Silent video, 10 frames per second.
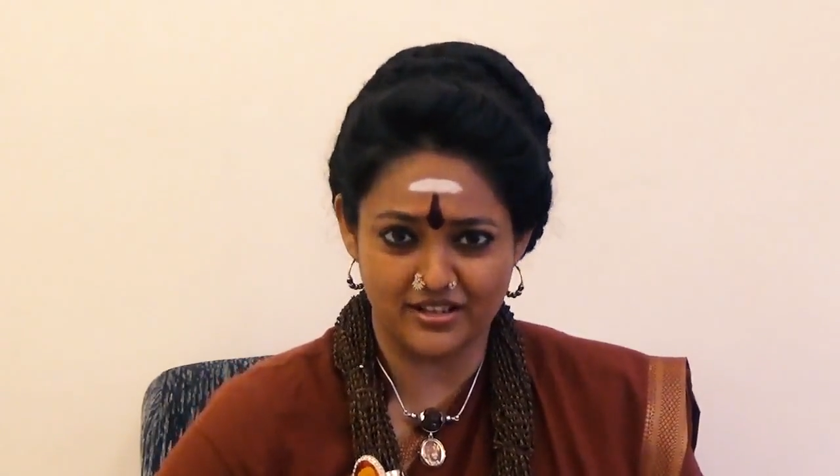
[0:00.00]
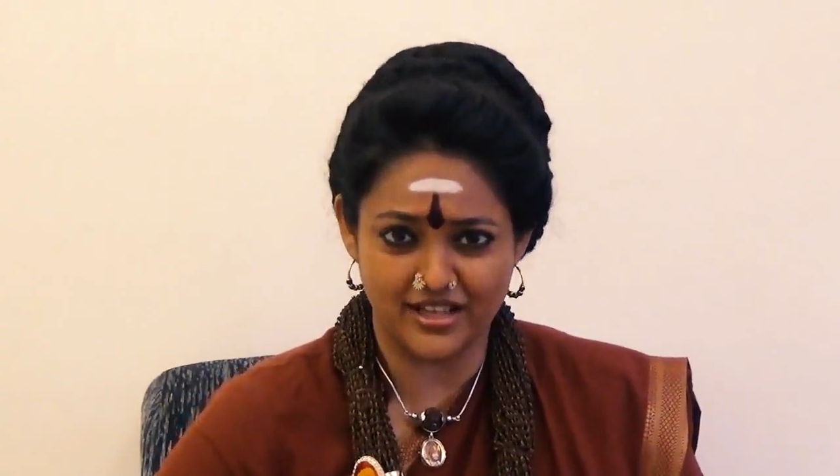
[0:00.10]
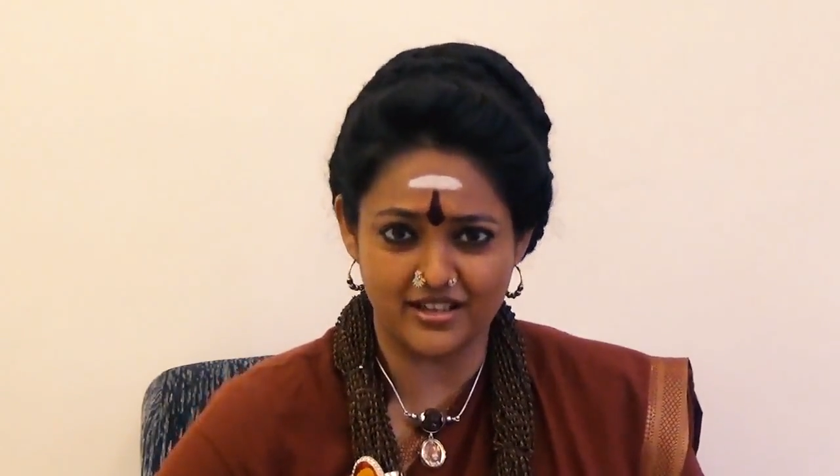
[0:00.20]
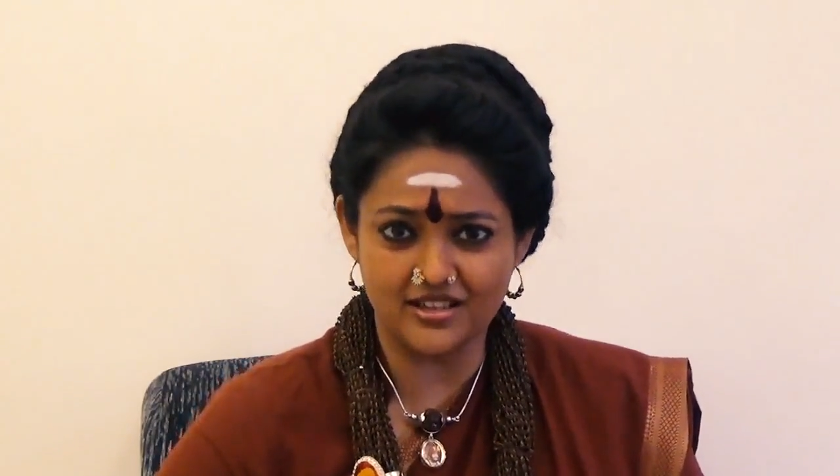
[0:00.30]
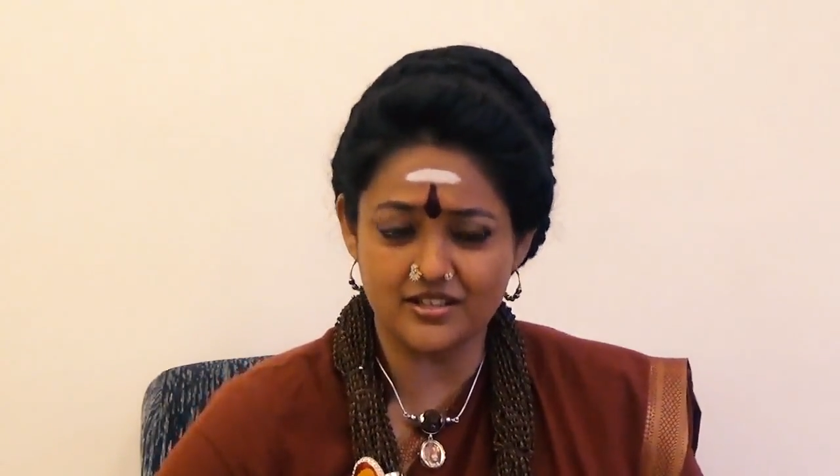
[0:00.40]

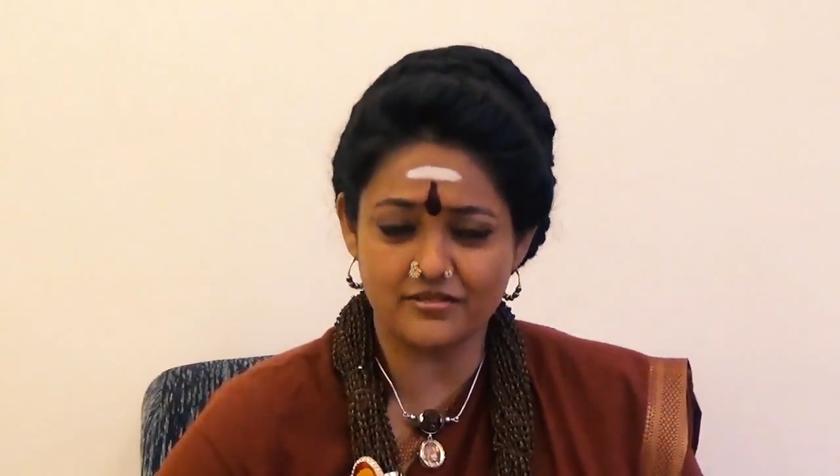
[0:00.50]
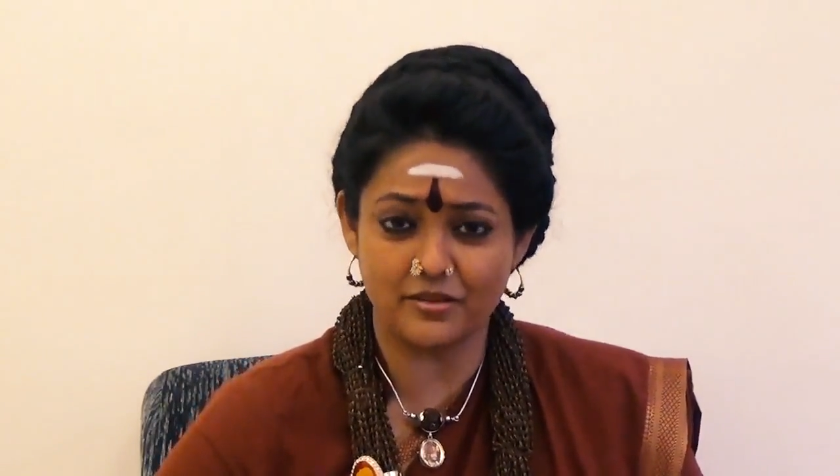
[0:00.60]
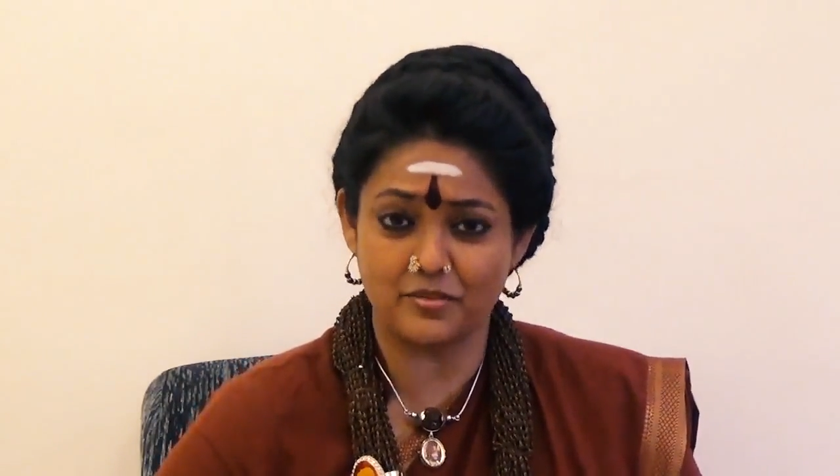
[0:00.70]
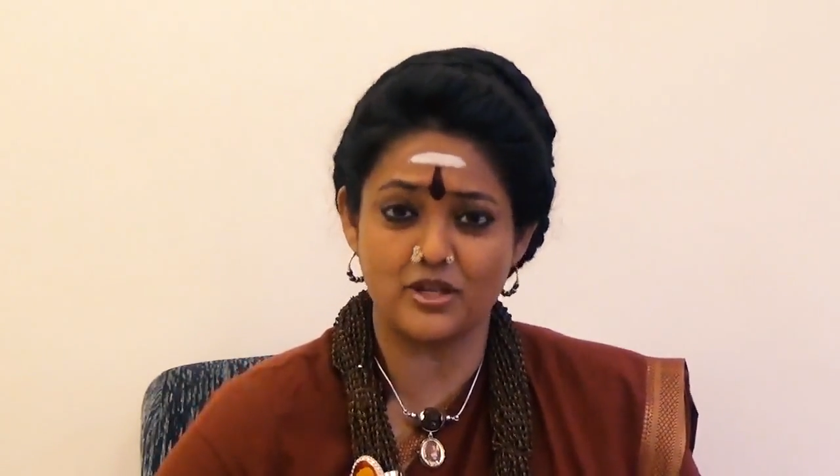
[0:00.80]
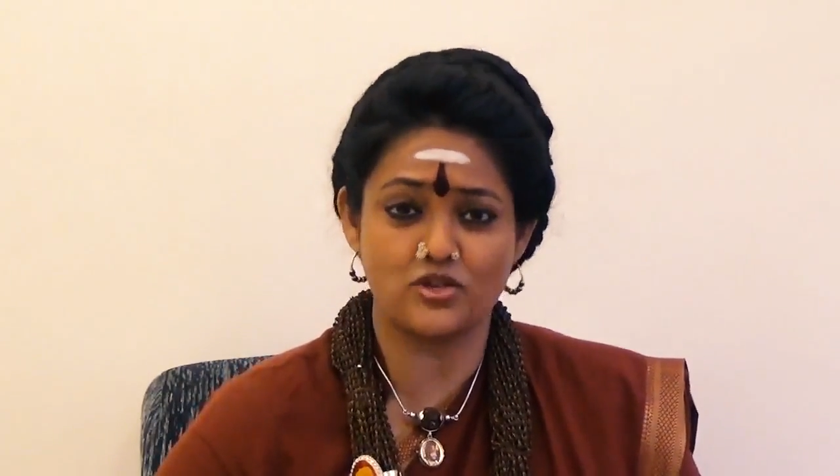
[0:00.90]
that if
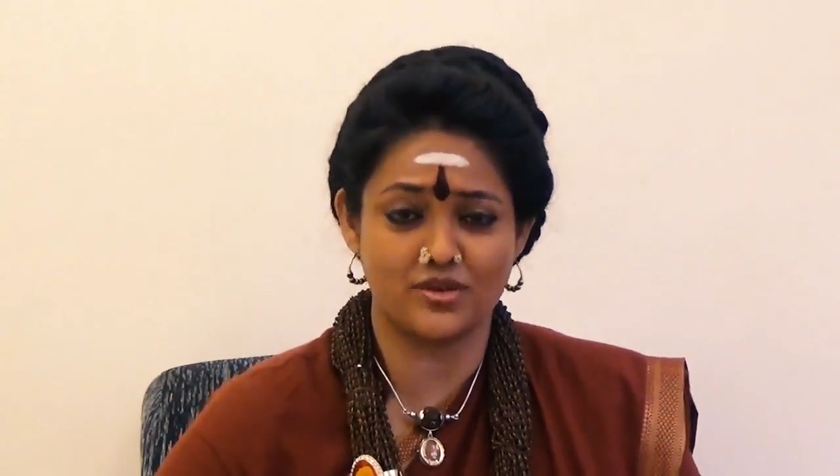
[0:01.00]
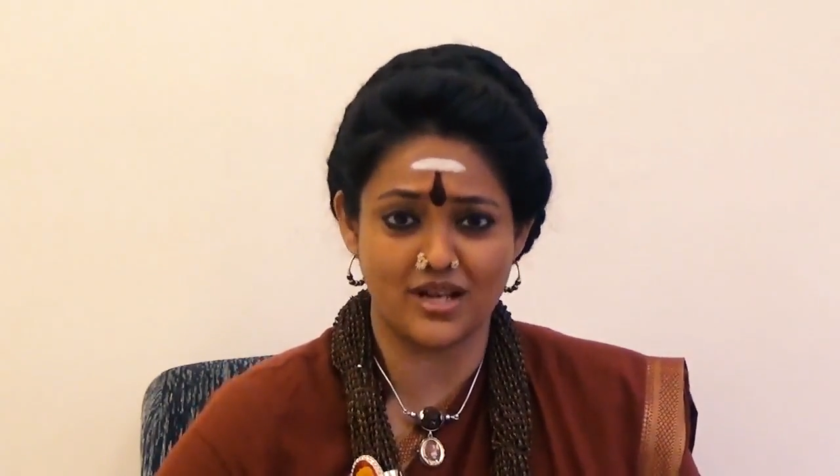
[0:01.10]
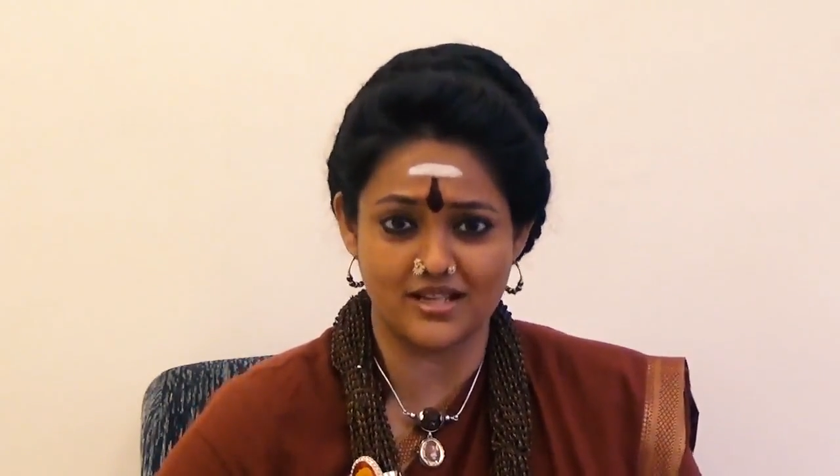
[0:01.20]
I pray to an